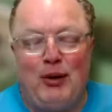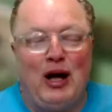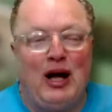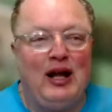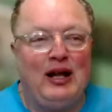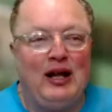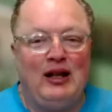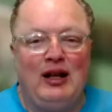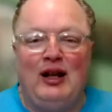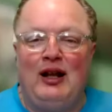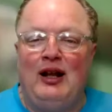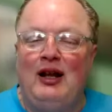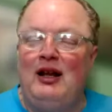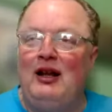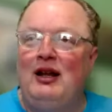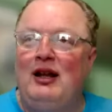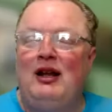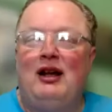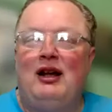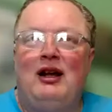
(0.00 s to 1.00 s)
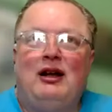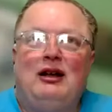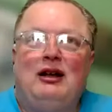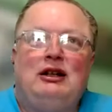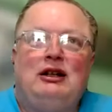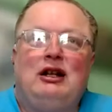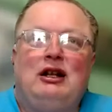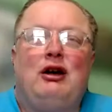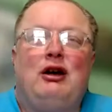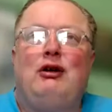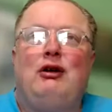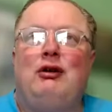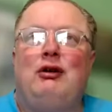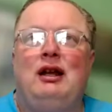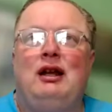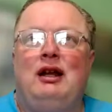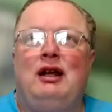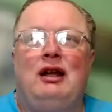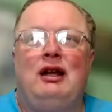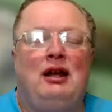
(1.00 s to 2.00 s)
But you
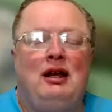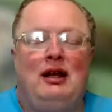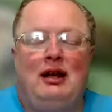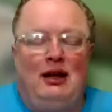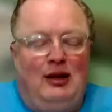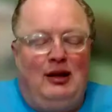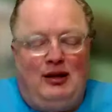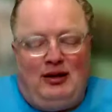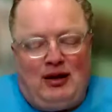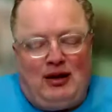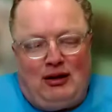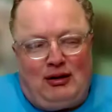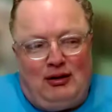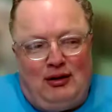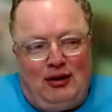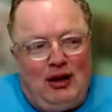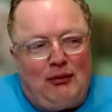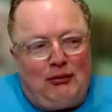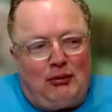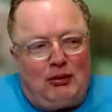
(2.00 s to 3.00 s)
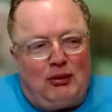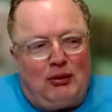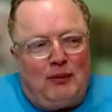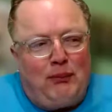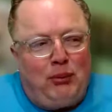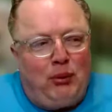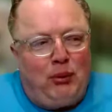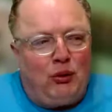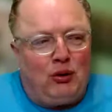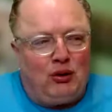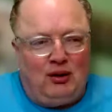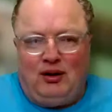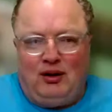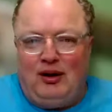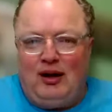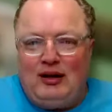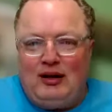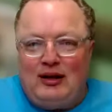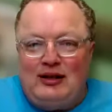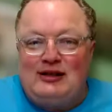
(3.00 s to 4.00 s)
know, they were
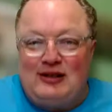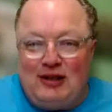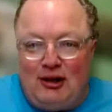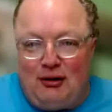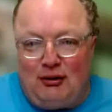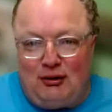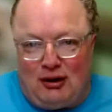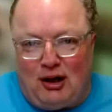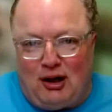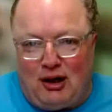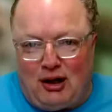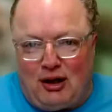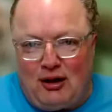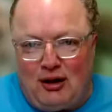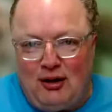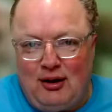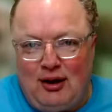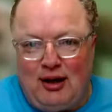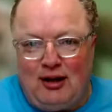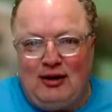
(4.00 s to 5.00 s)
important, and they still are.